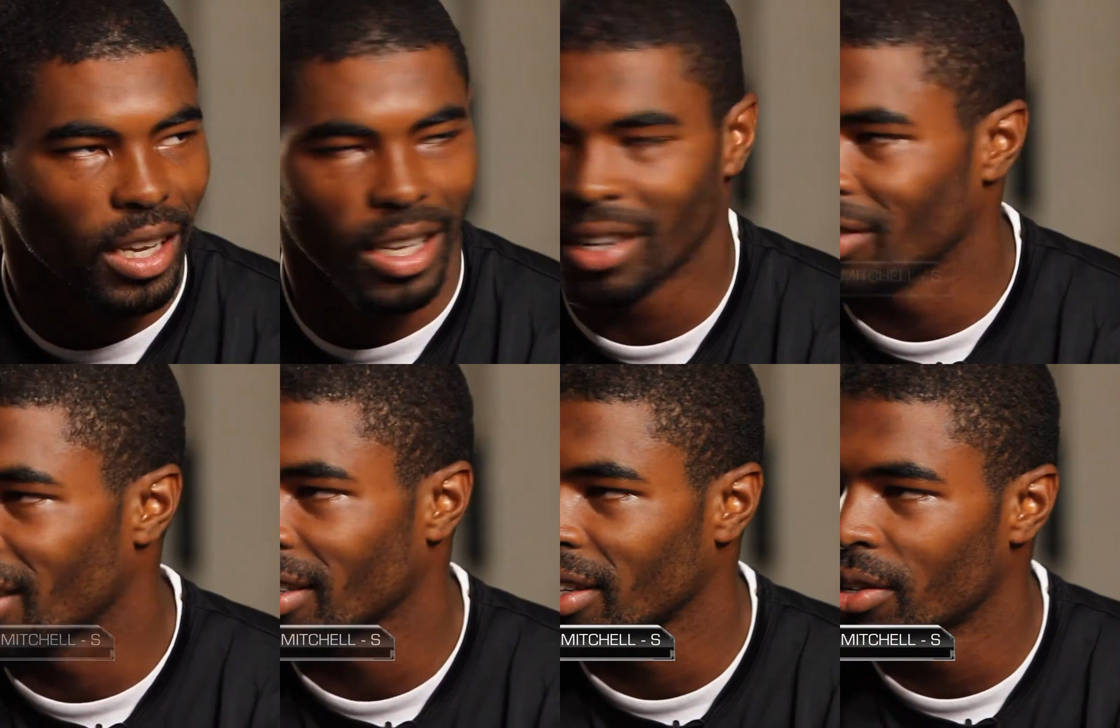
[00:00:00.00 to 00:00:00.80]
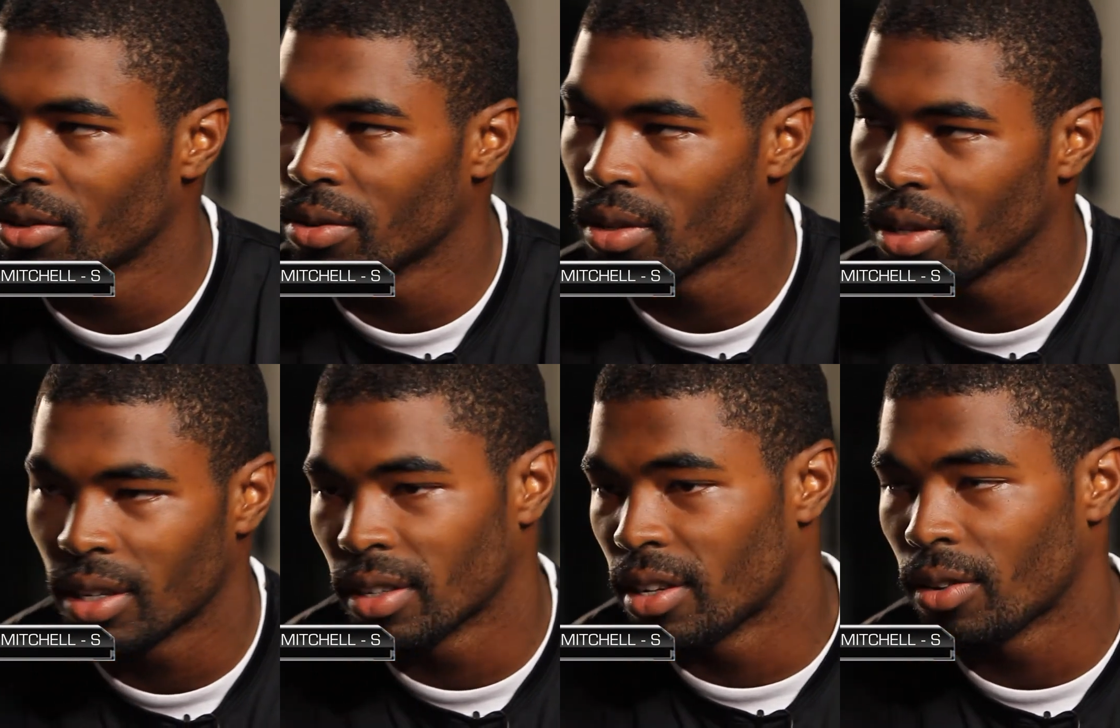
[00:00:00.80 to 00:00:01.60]
and he don't like to lose.
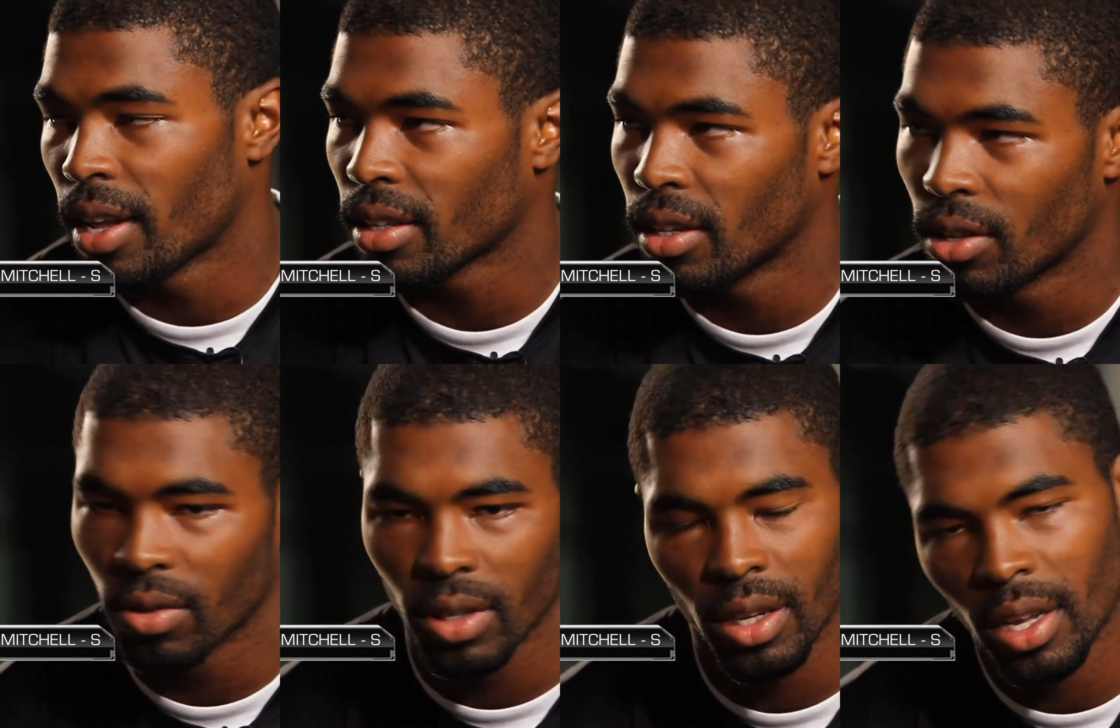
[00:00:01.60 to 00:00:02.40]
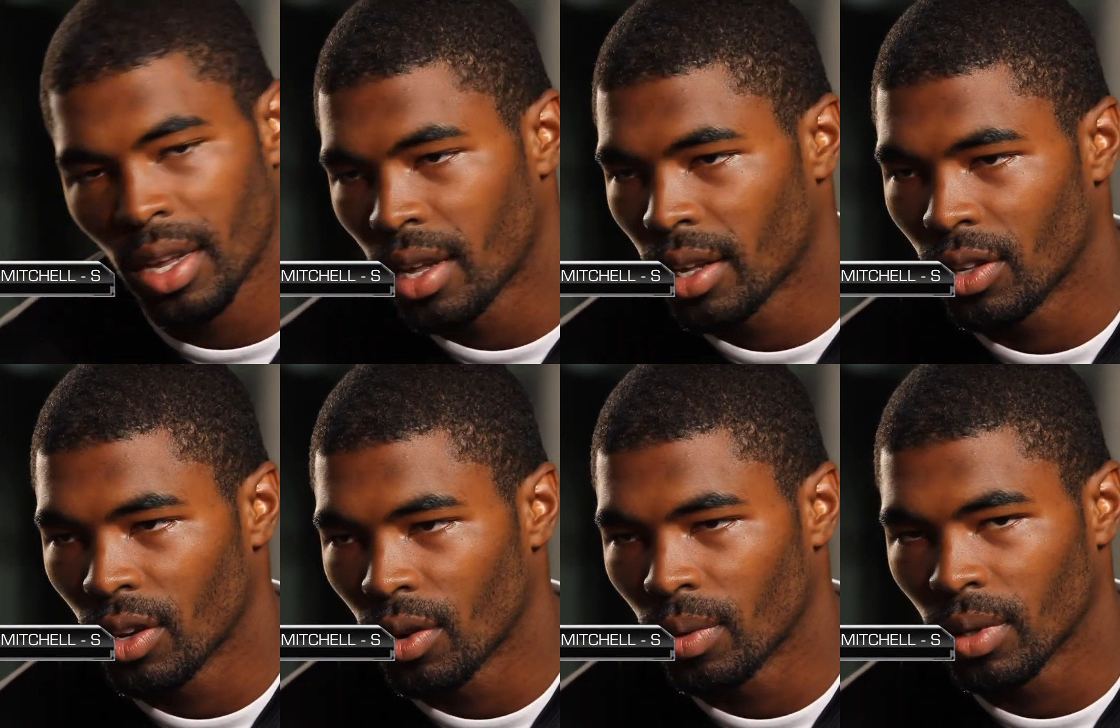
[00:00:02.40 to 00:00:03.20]
Mm-hmm. He just don't like to lose. And
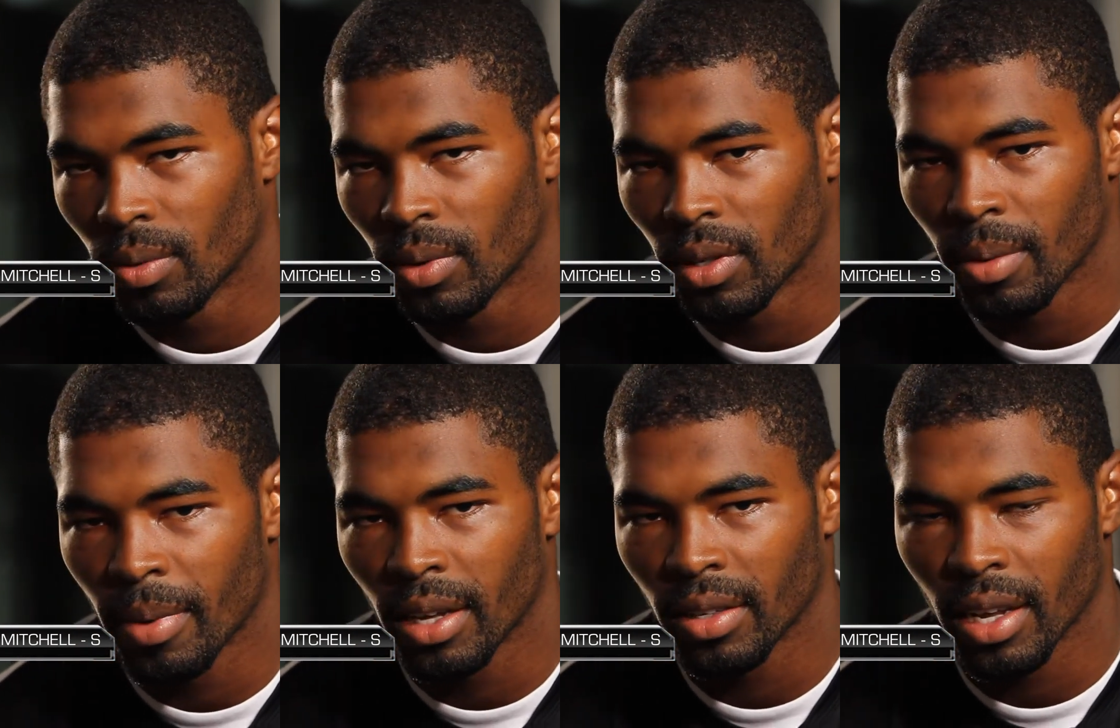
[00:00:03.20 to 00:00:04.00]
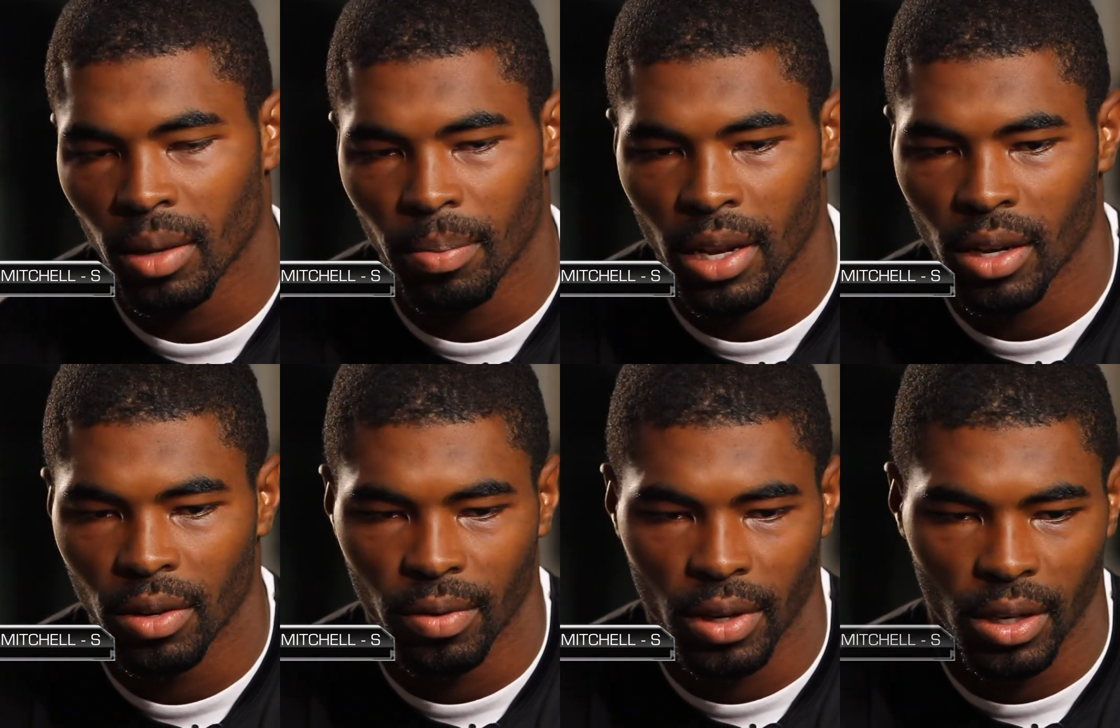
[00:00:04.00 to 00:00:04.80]
you know, when somebody's that
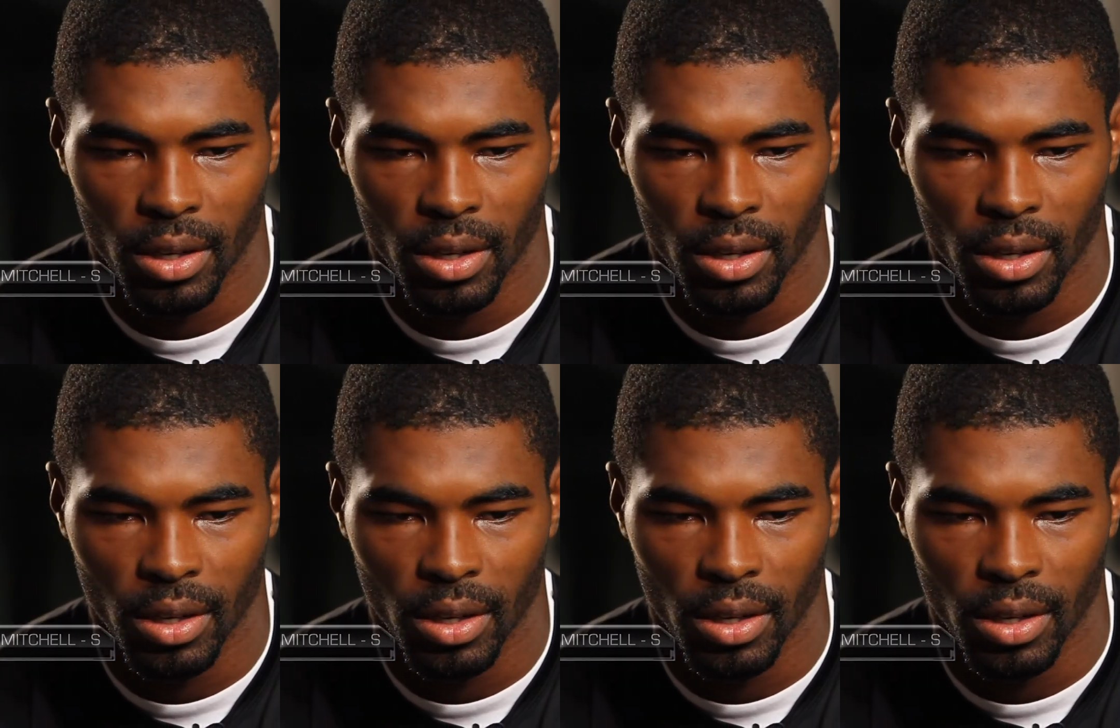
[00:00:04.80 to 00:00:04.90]
competitive,